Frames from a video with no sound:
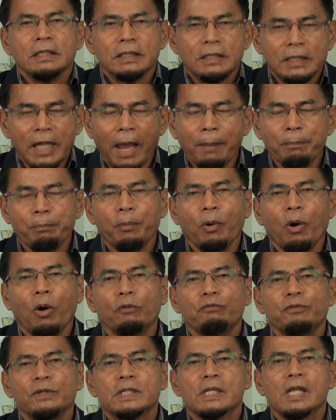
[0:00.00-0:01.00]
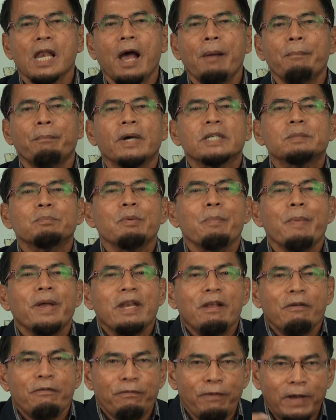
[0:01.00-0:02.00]
depth of Islam must be
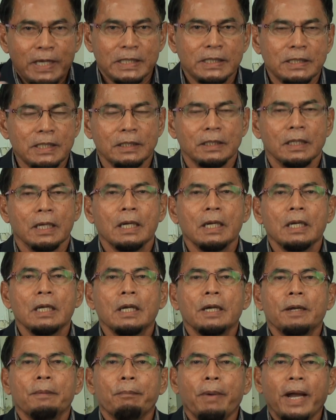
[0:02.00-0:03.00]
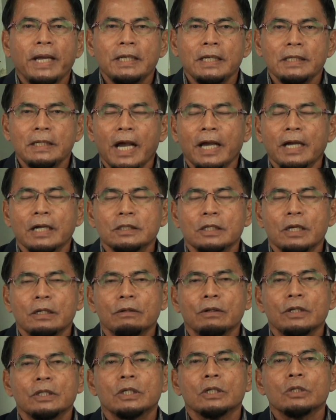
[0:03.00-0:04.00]
manifested by the younger
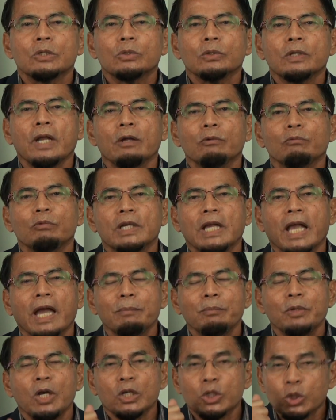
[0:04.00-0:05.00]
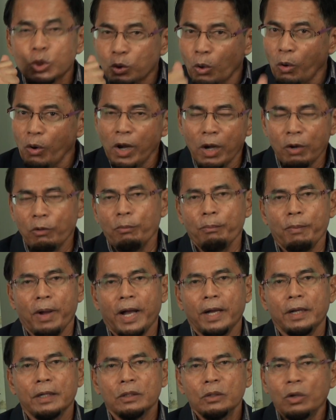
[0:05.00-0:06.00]
generation, so that we can be a stronger
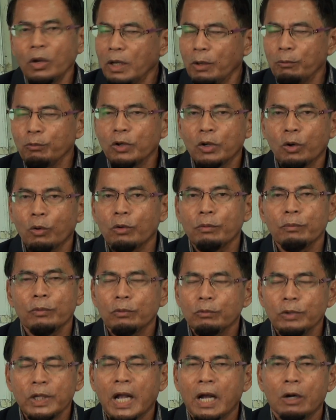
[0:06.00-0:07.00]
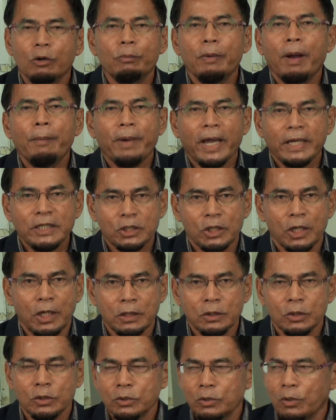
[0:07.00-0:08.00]
ummah, not a weaker ummah by
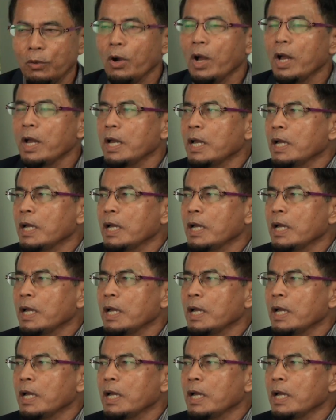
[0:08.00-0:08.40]
change. So